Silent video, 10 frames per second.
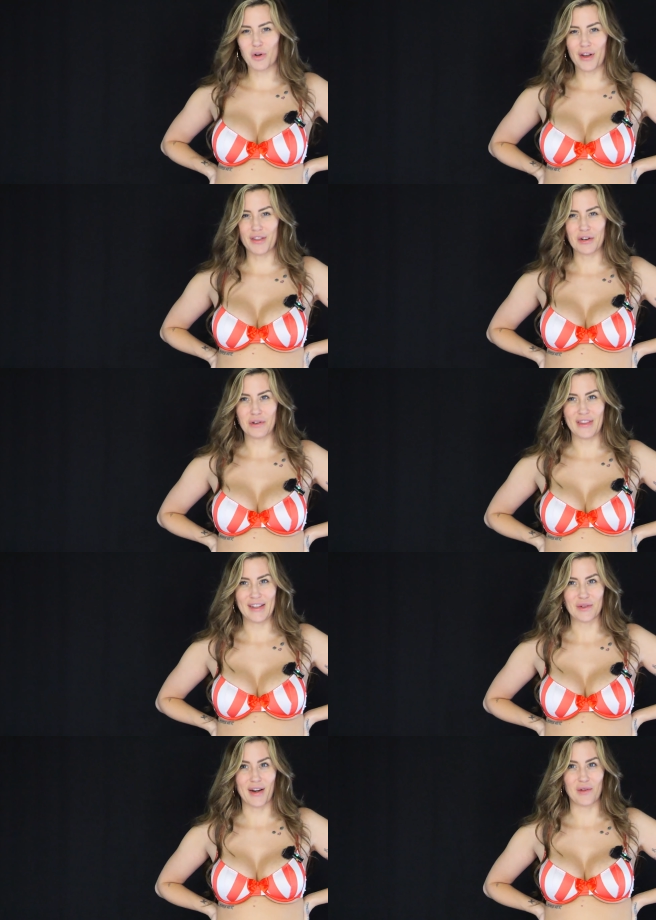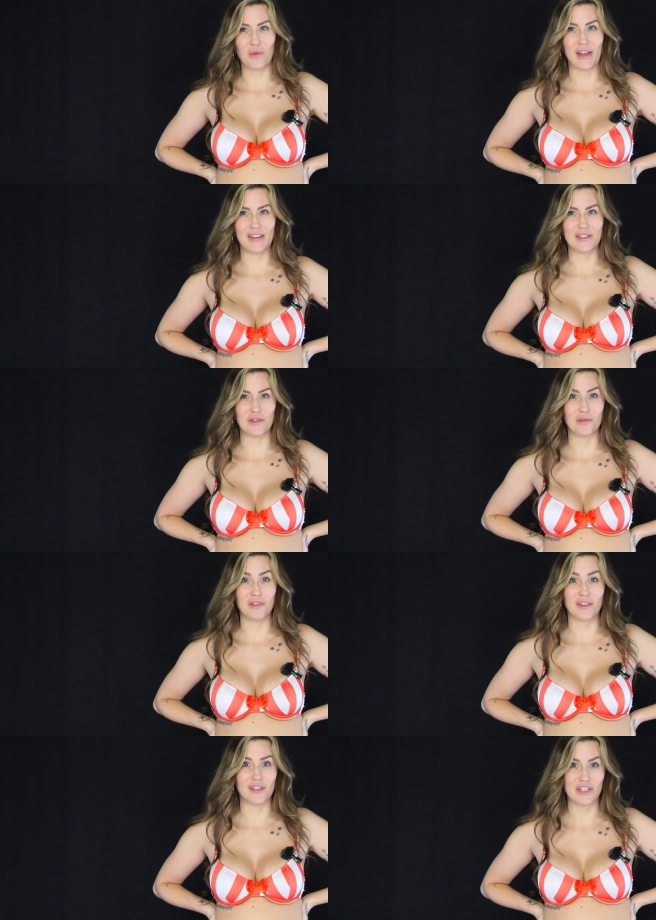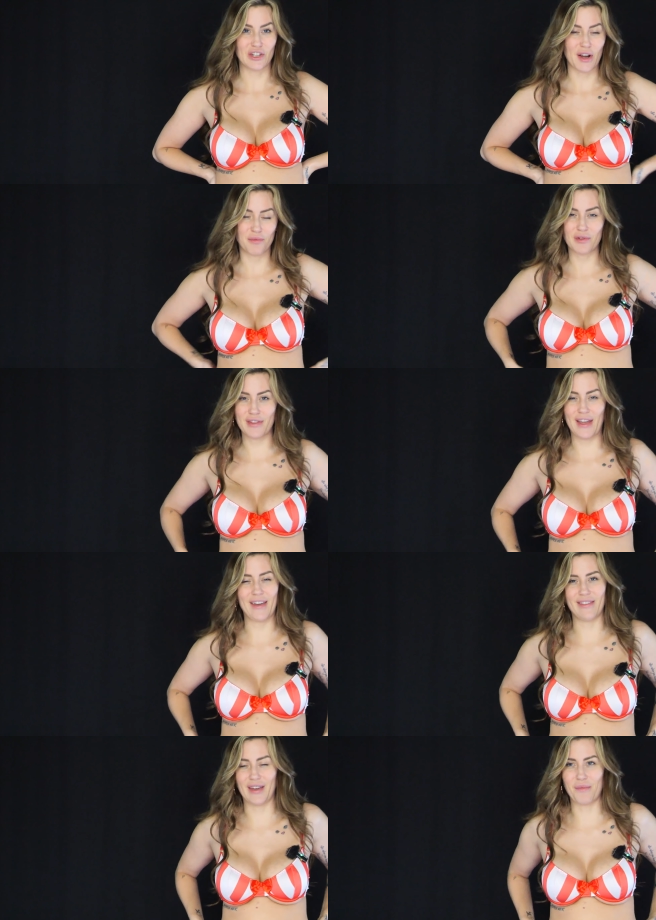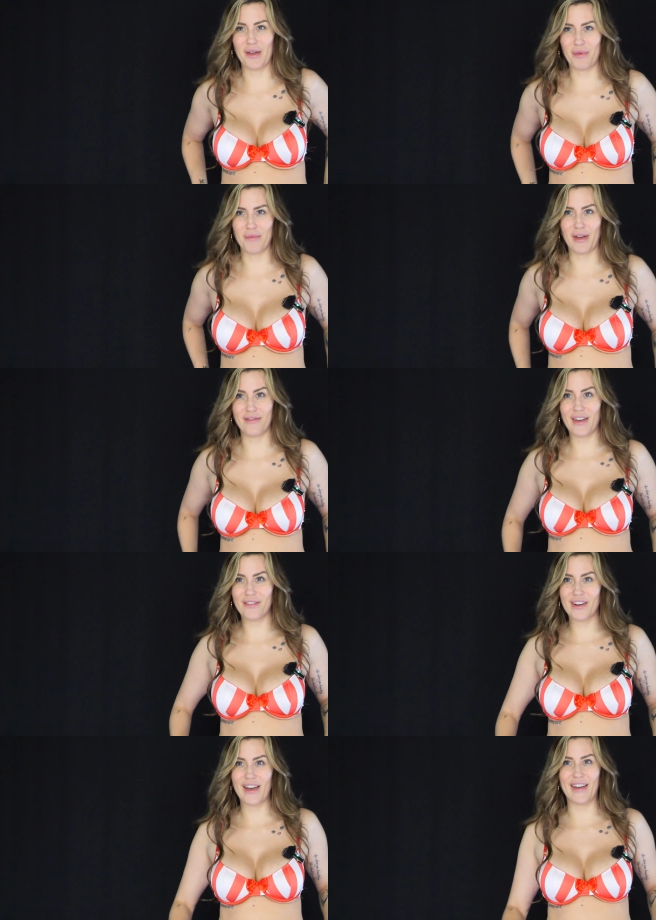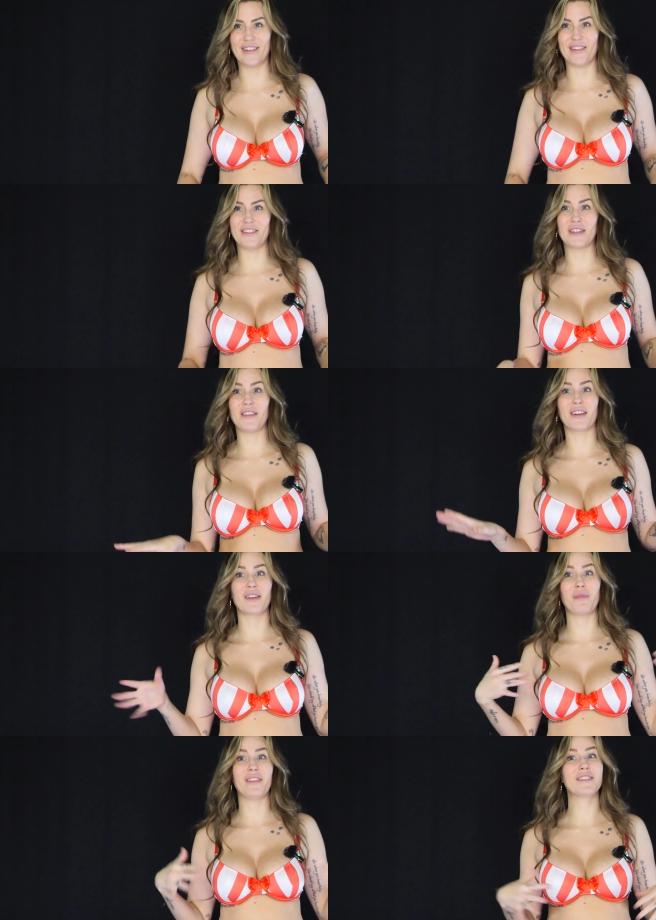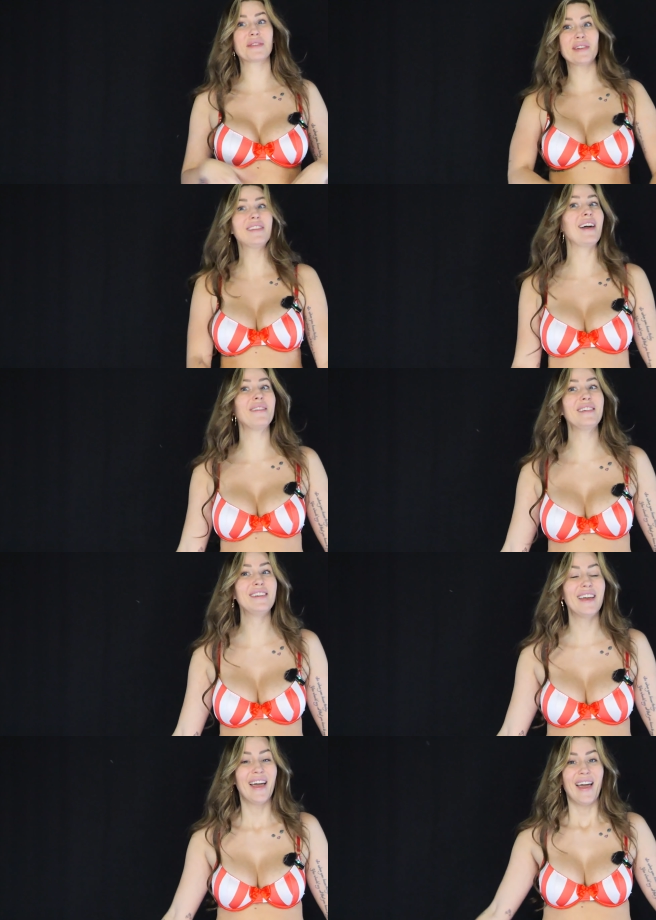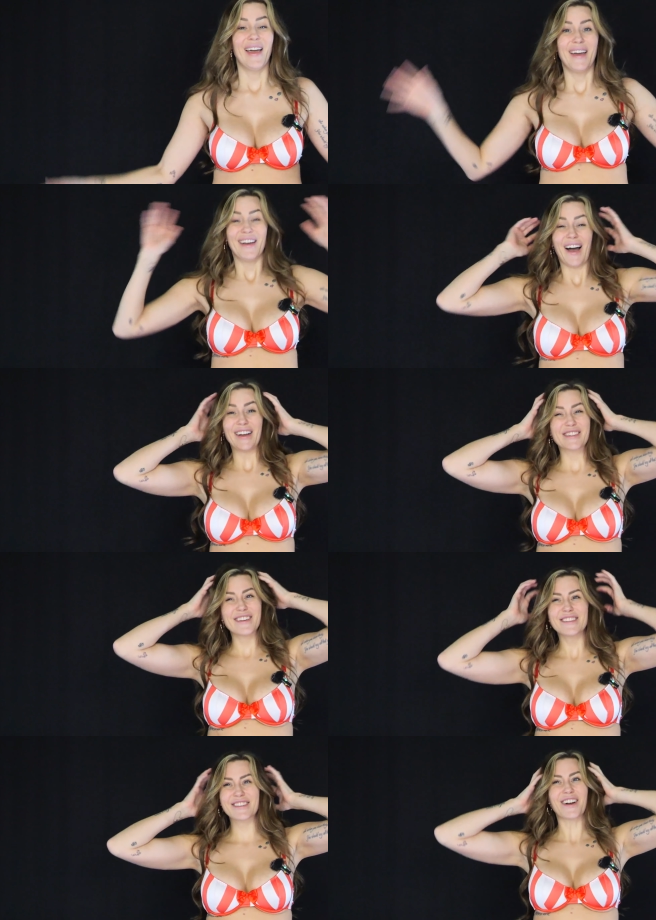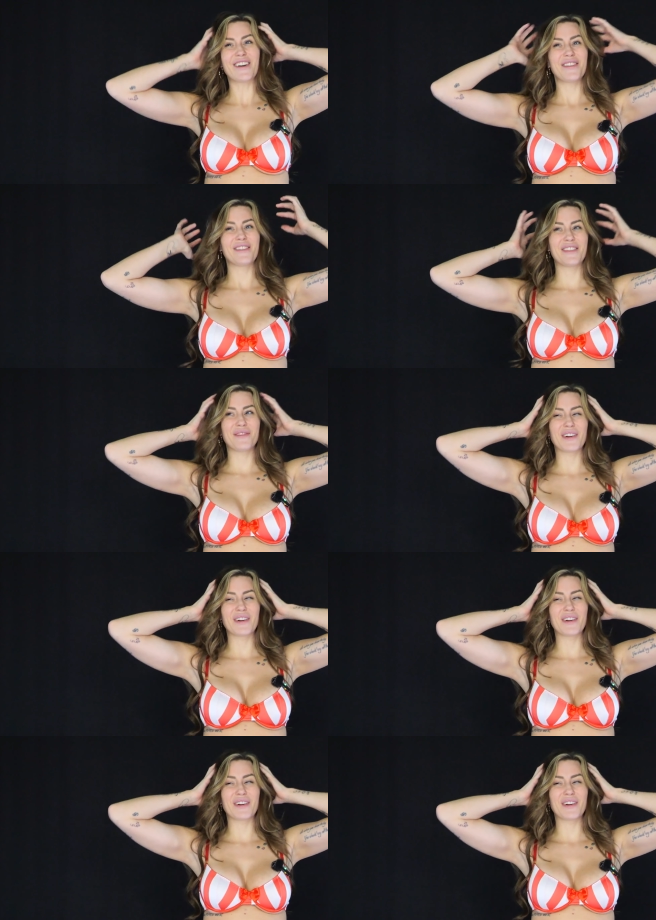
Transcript: one other one that's red and white too, the other striped one that I think might be my favorite. I don't know. It's either going to be this one or that one. I should have started with the